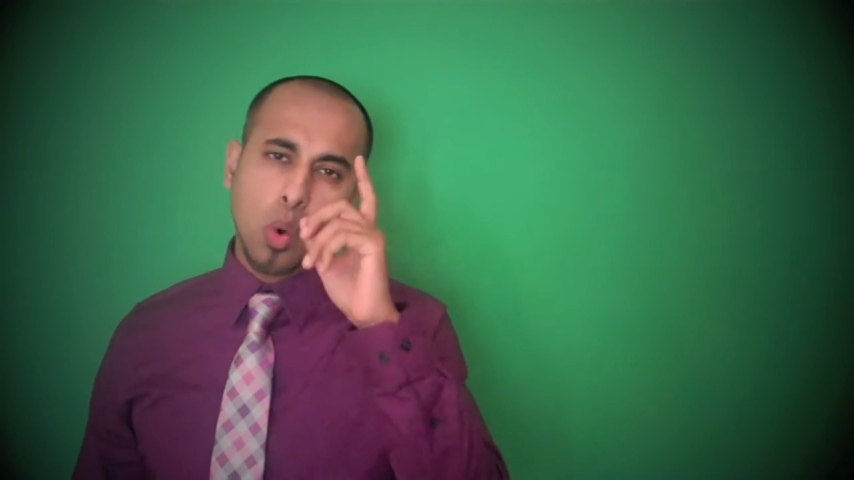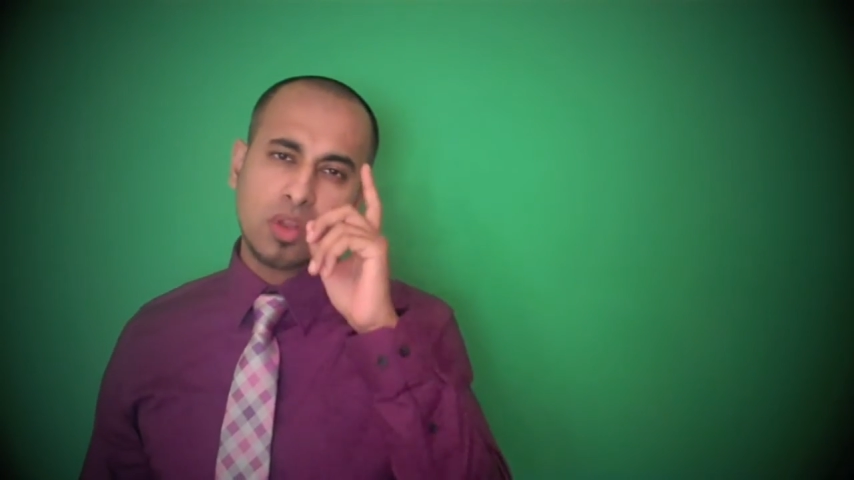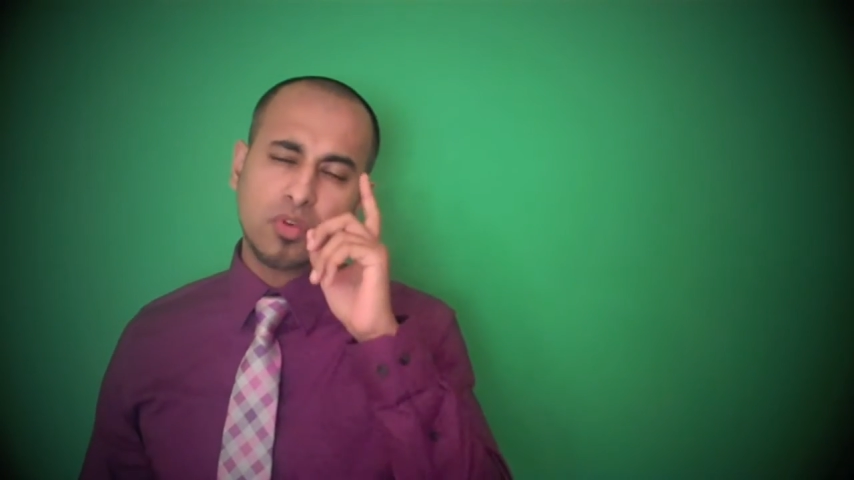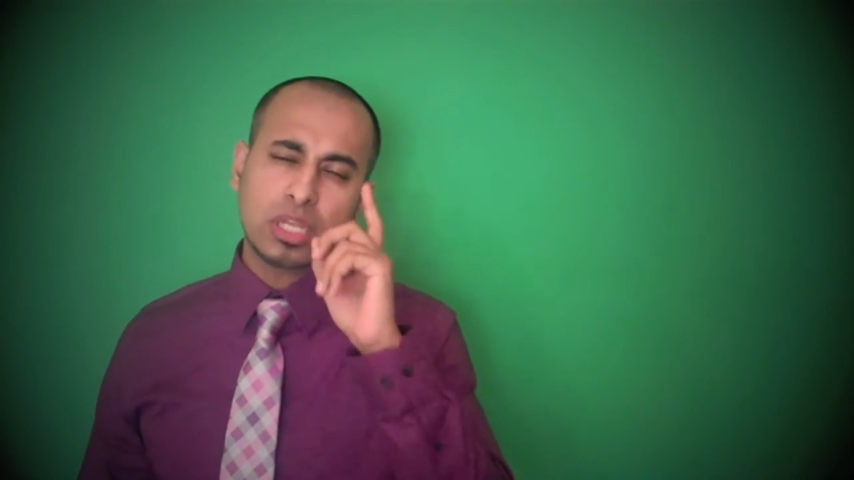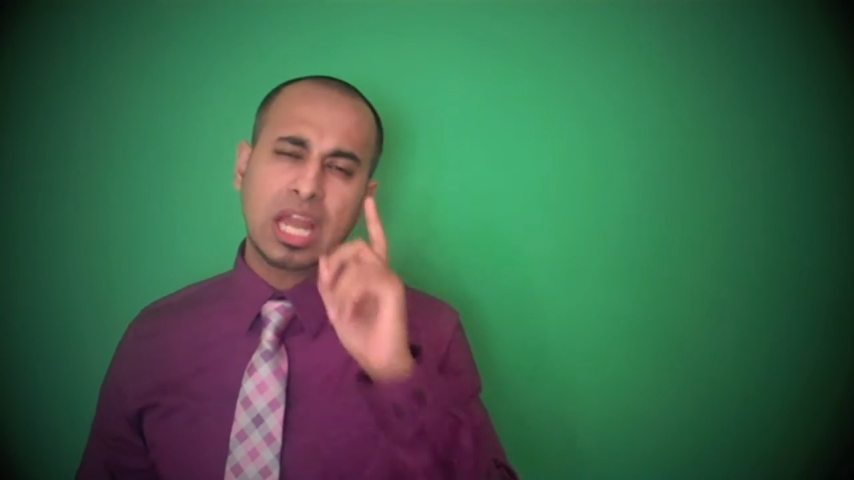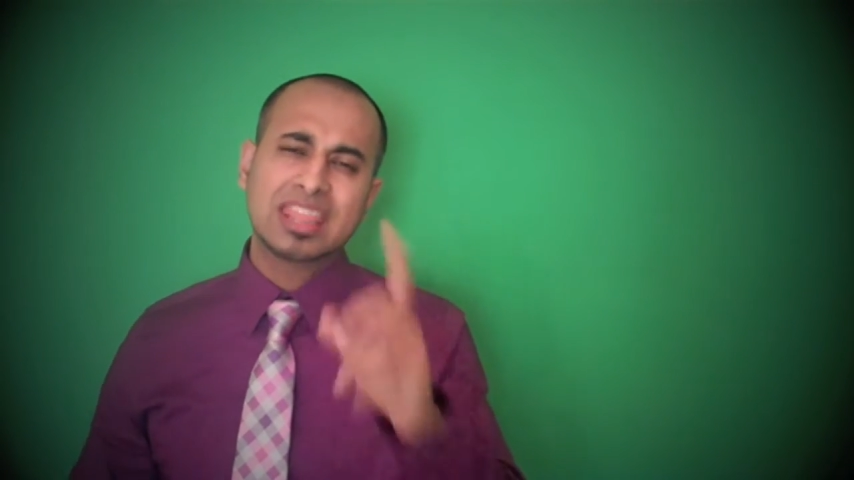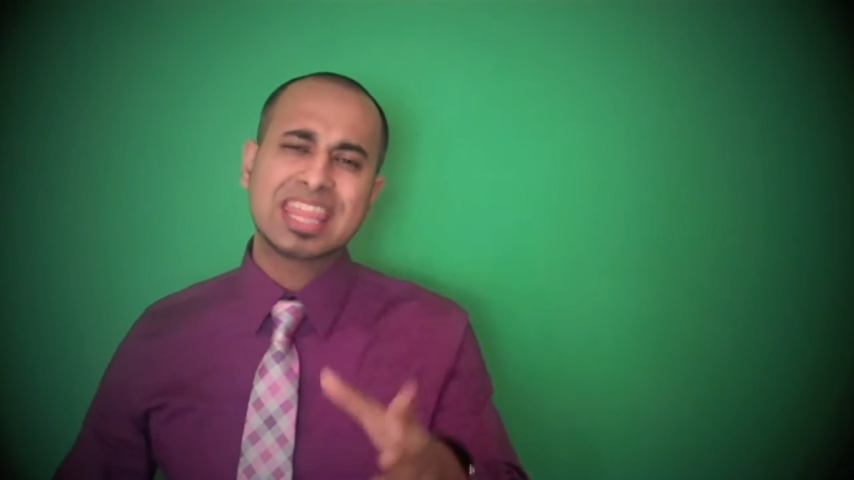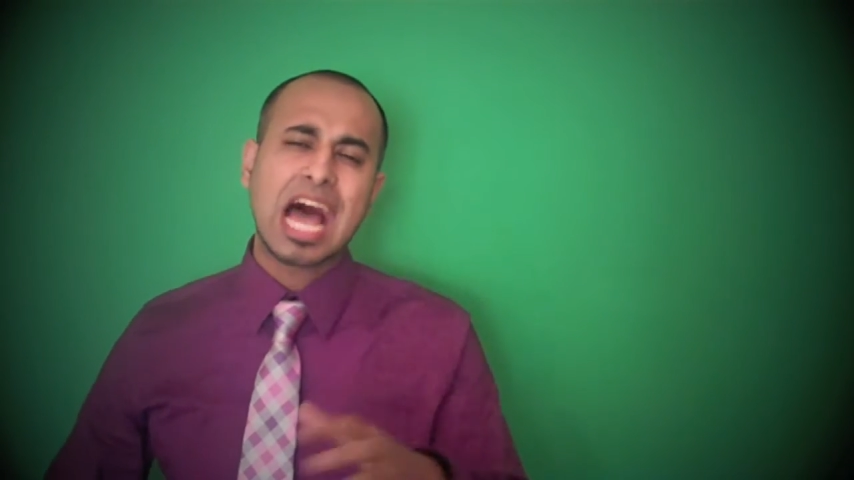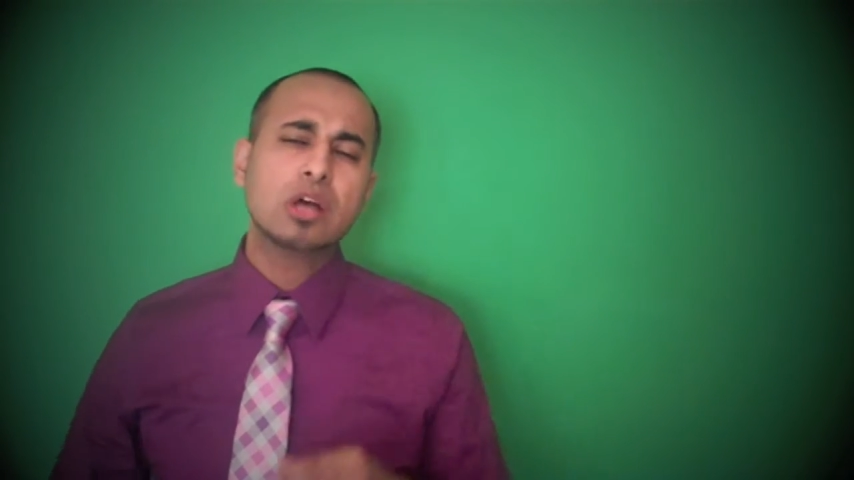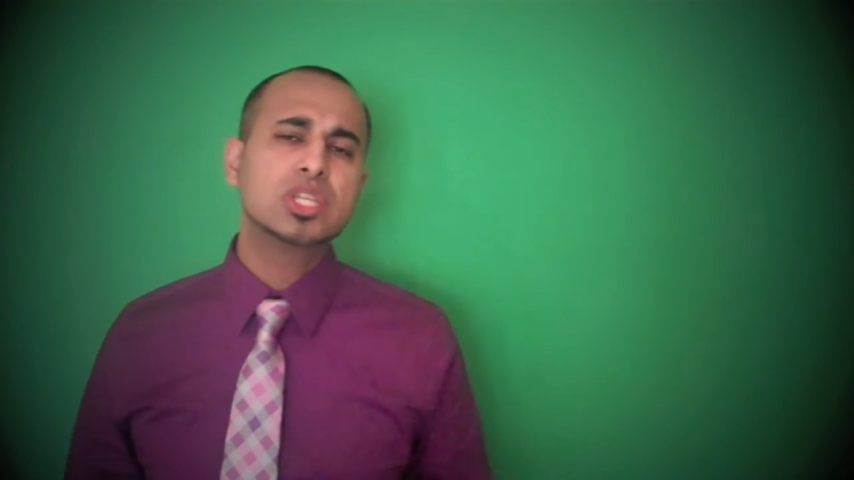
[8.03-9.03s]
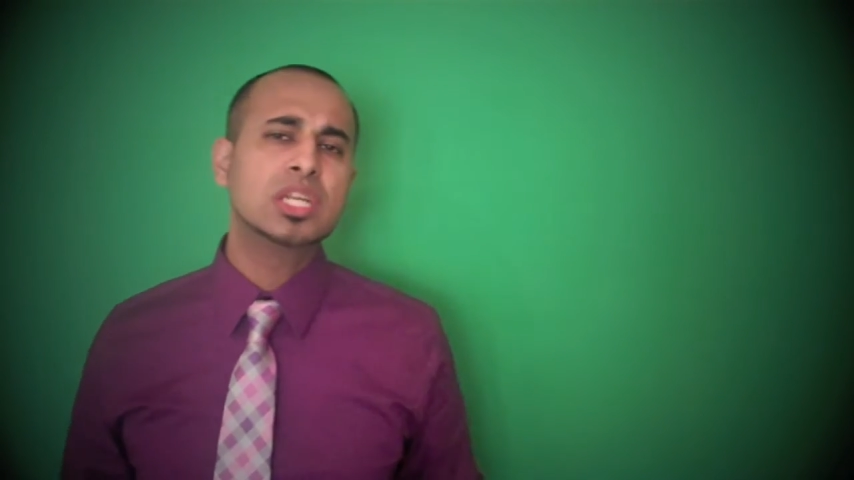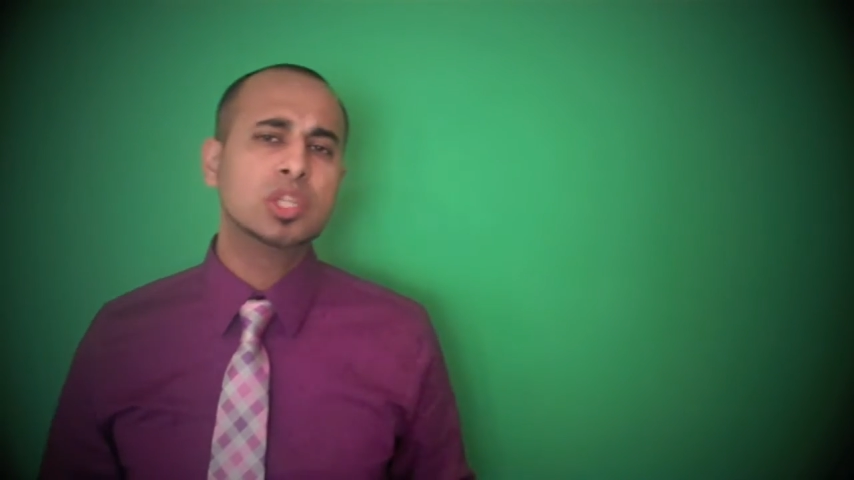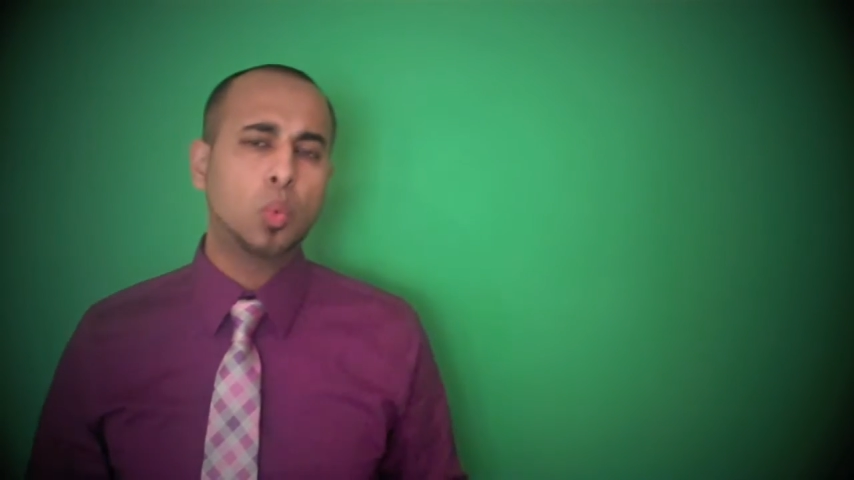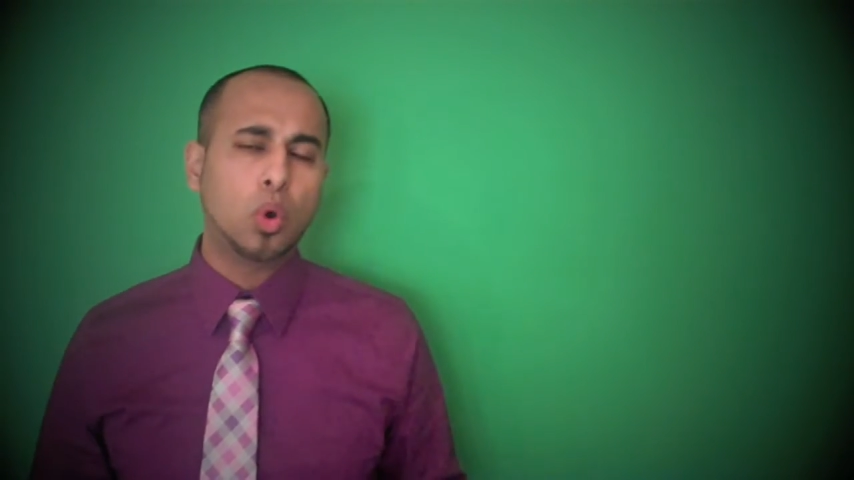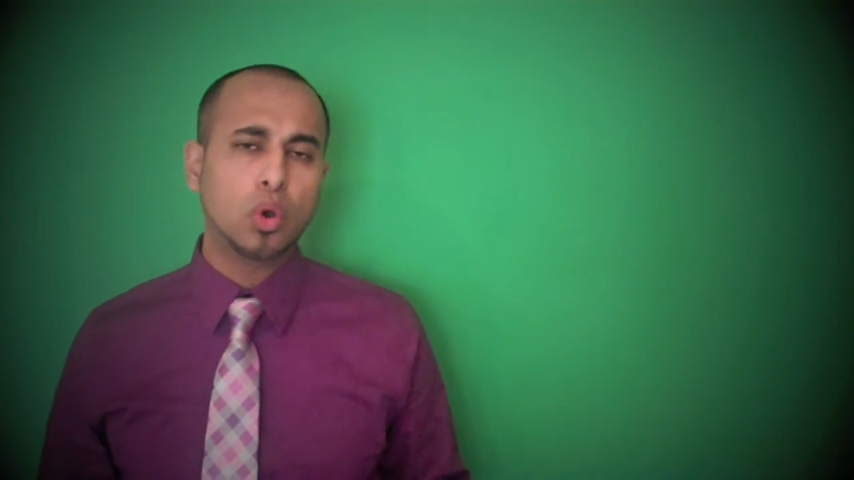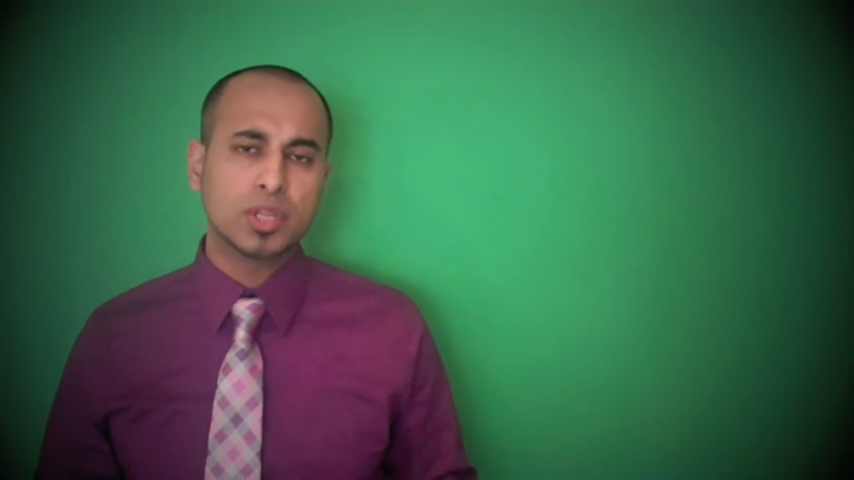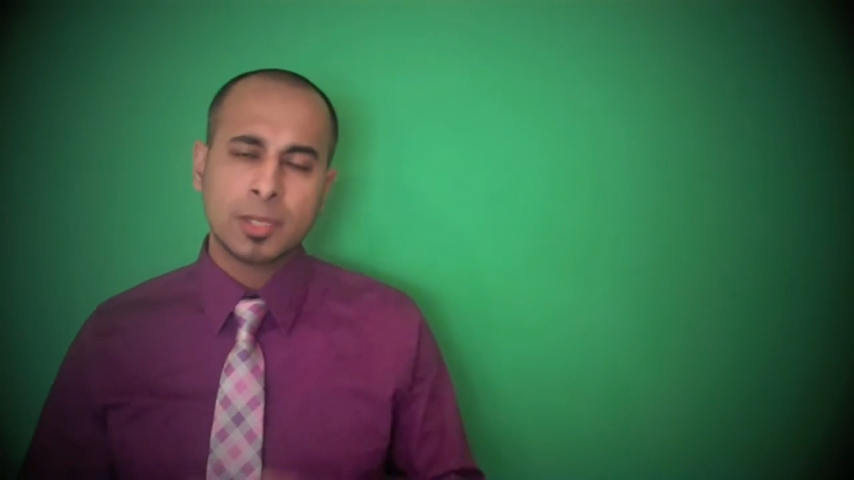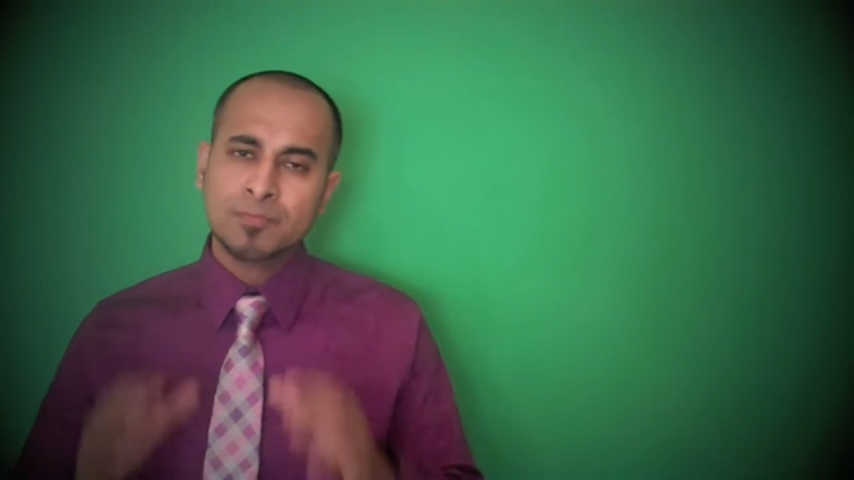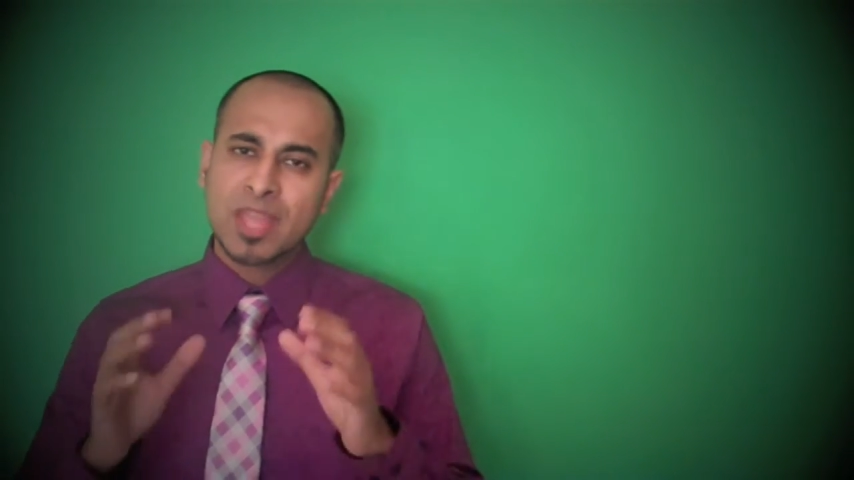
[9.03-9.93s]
one of only 1,000 in the world.